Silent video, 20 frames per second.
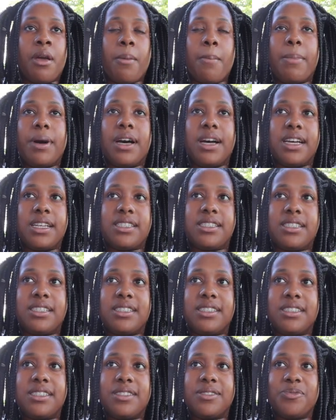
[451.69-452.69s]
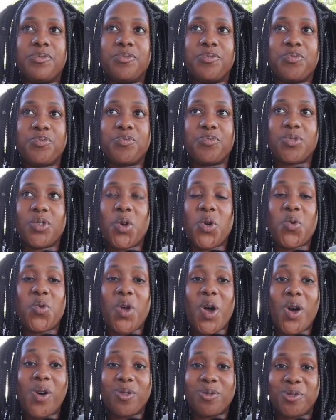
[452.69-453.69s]
But who
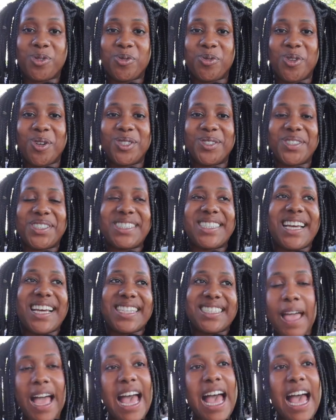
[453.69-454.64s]
knows? Who knows what's next?